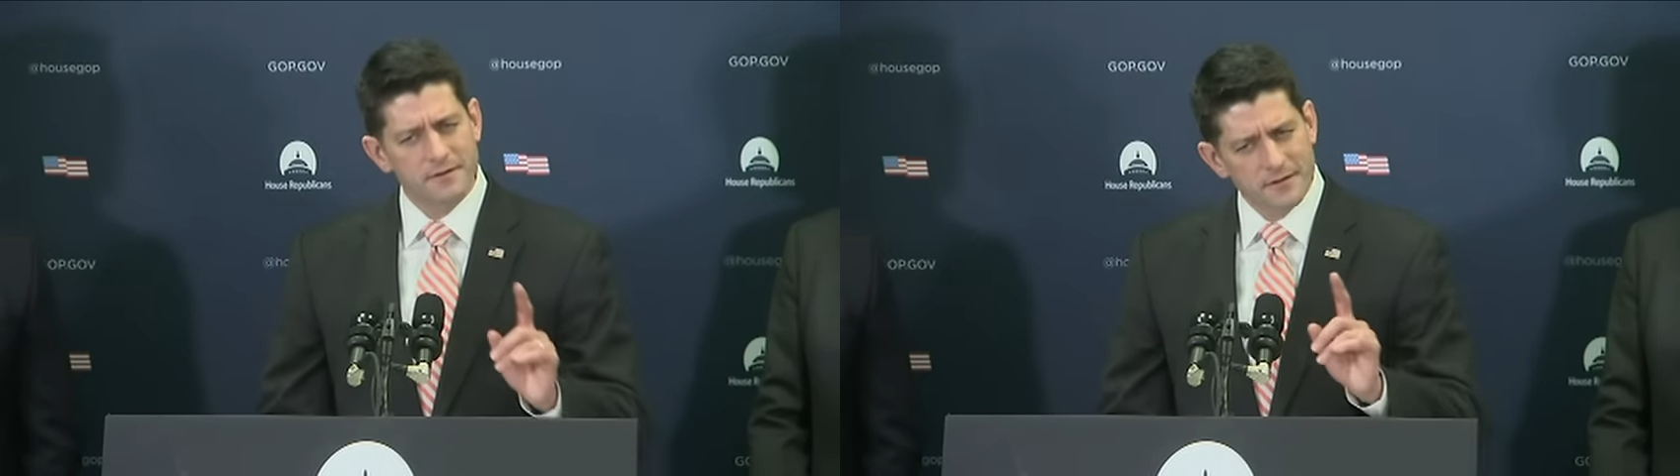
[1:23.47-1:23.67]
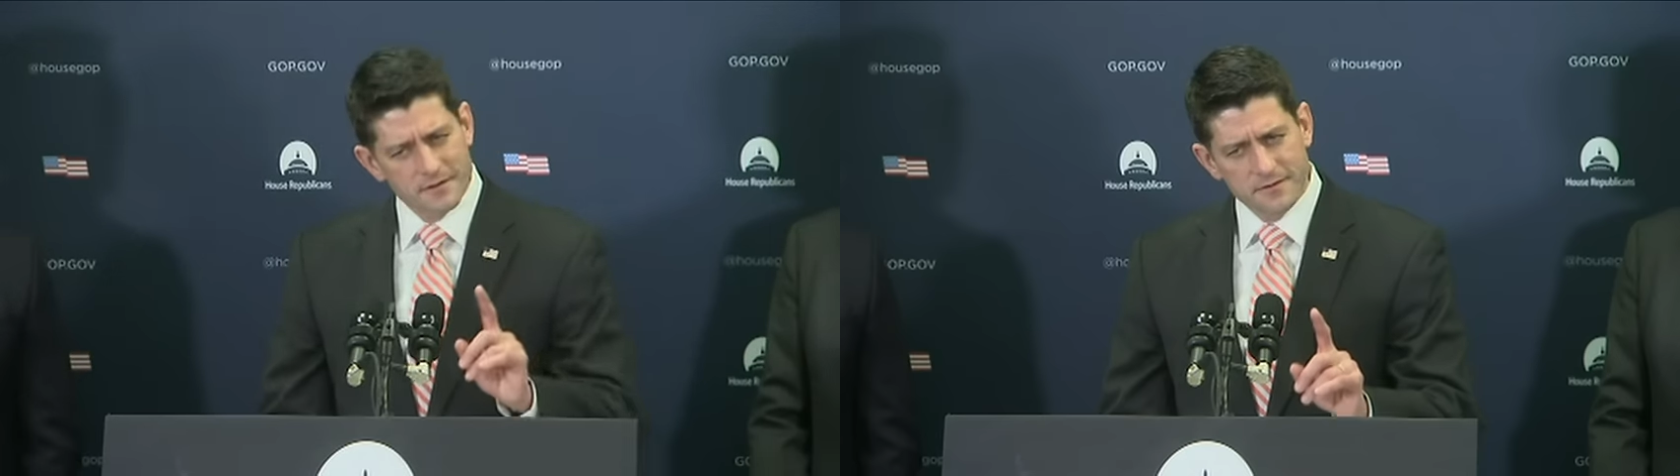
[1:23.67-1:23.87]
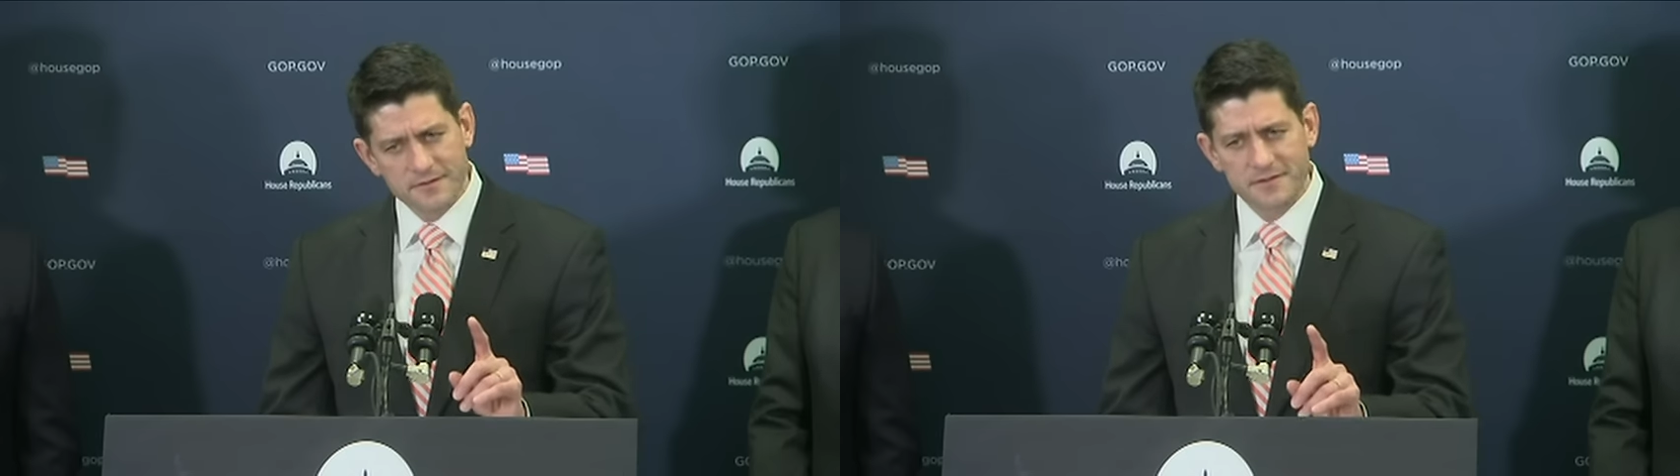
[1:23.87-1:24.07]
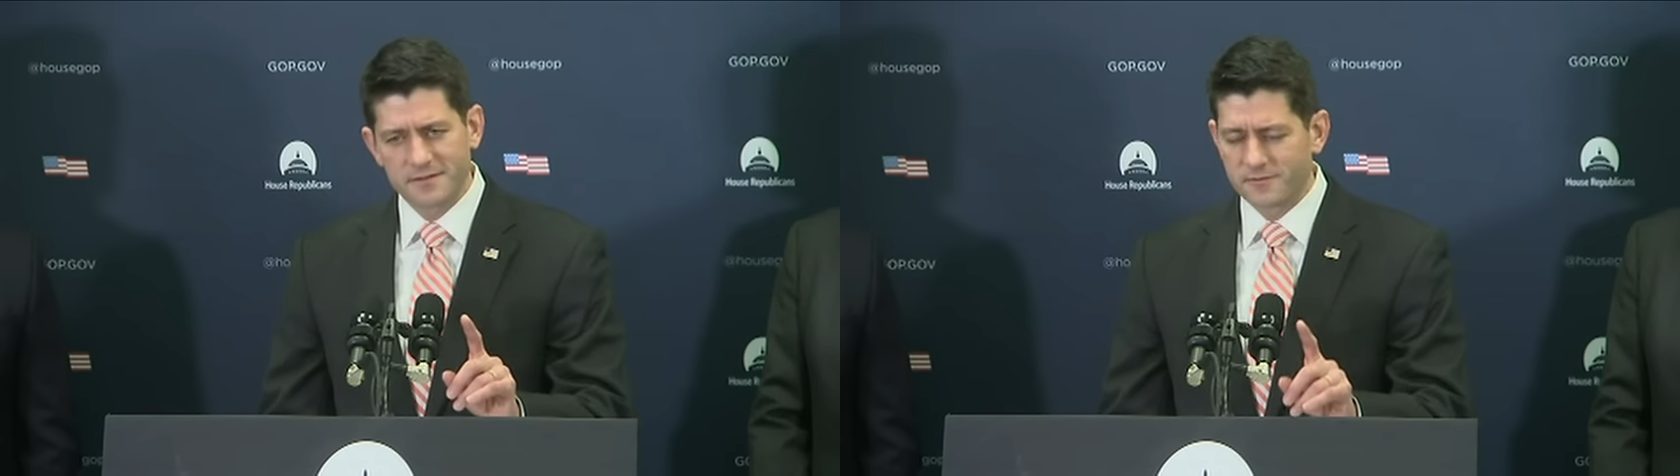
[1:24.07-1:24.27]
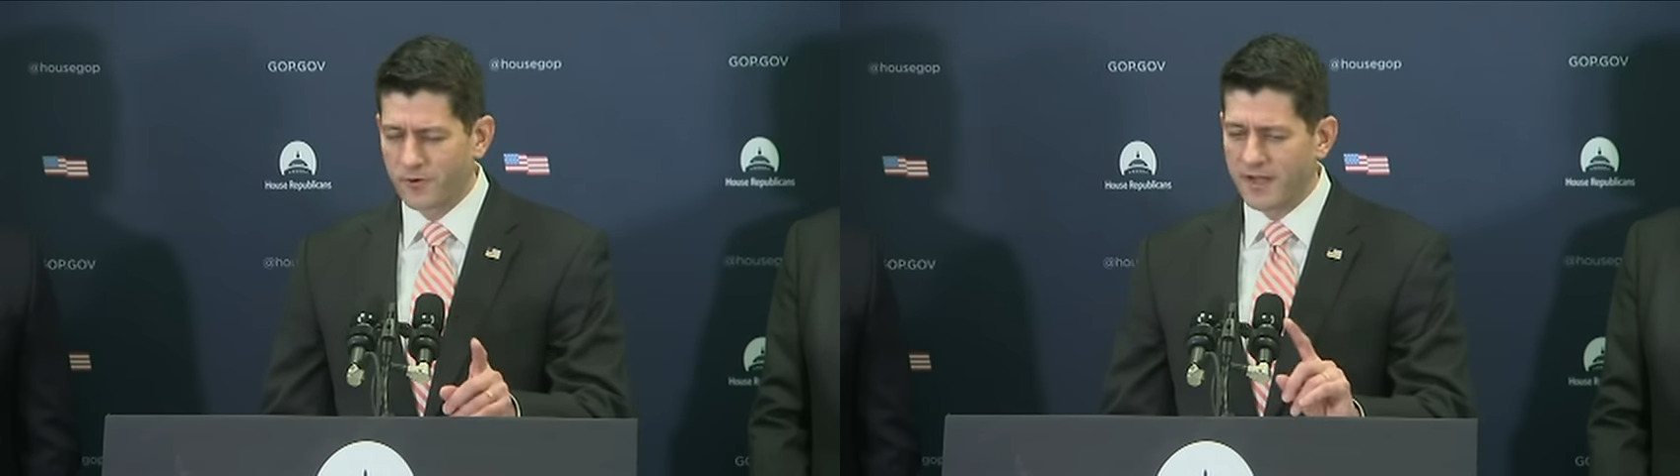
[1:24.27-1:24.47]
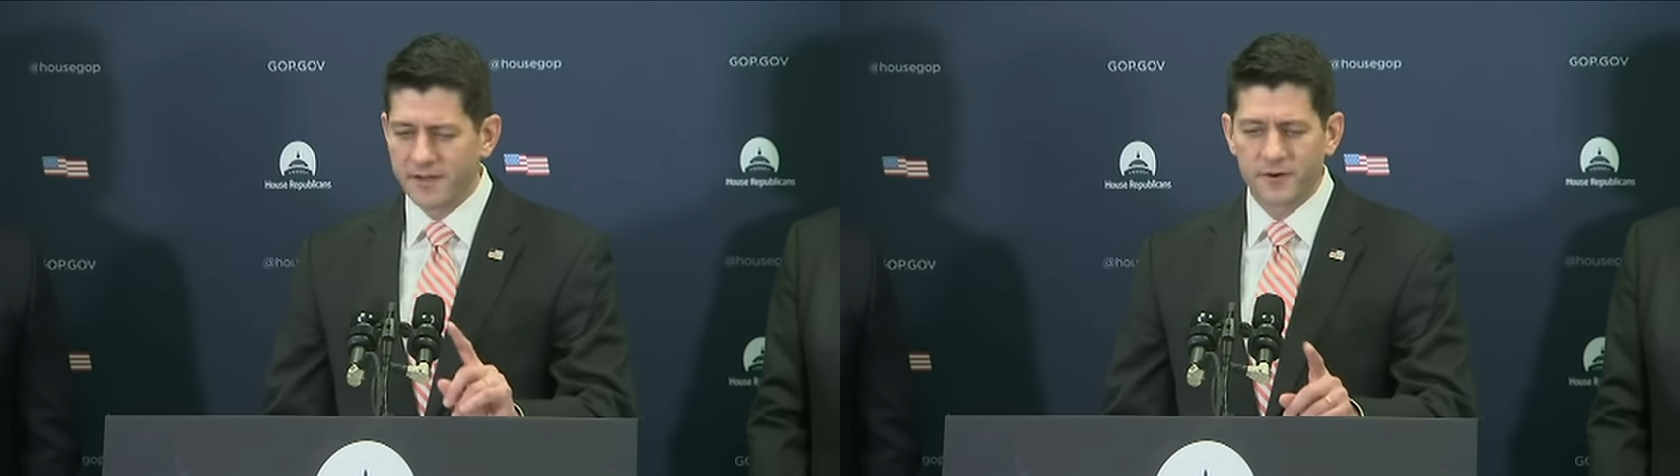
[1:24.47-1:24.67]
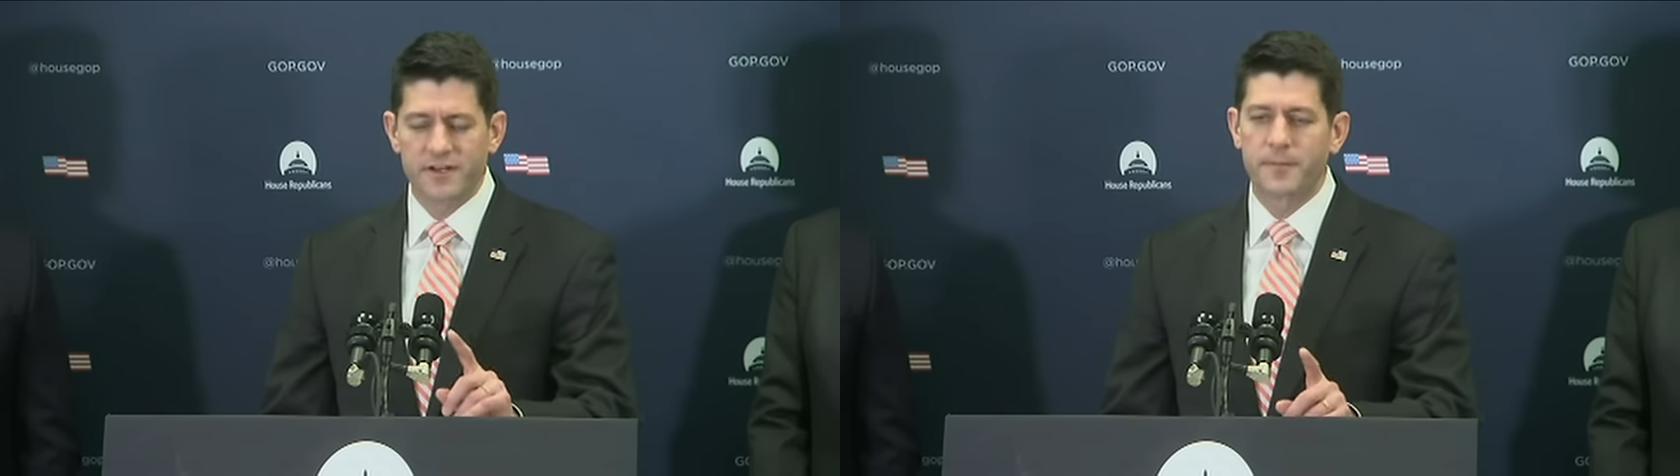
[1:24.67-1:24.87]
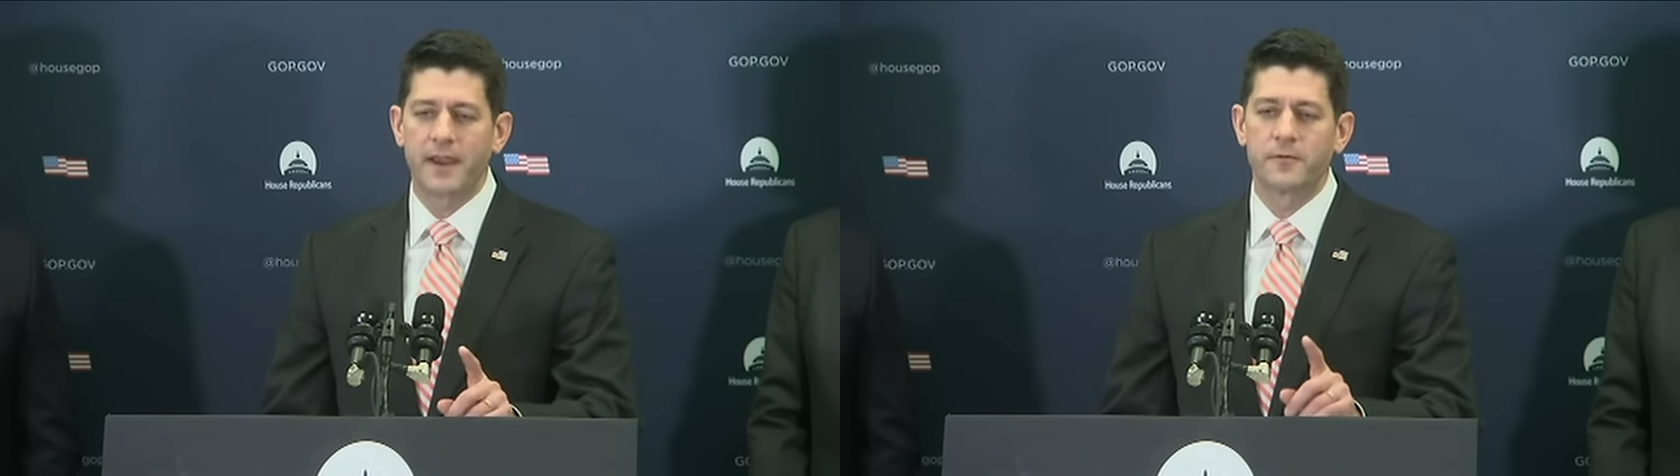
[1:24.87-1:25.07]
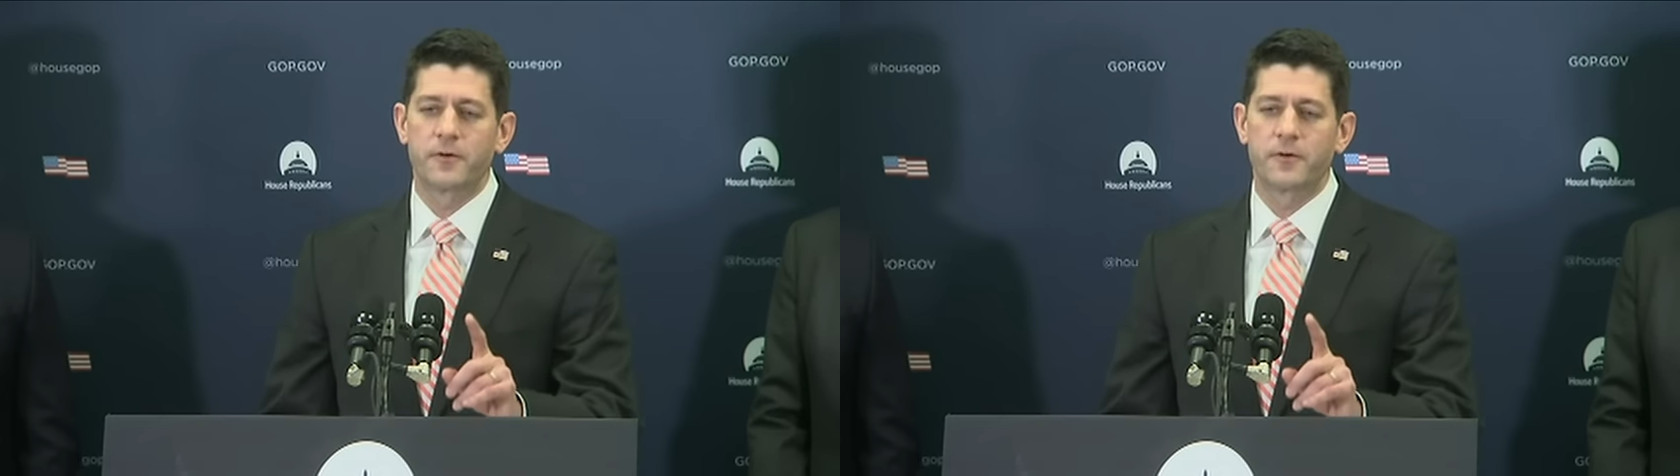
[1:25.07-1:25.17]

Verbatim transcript: the, the, we're not here to debate.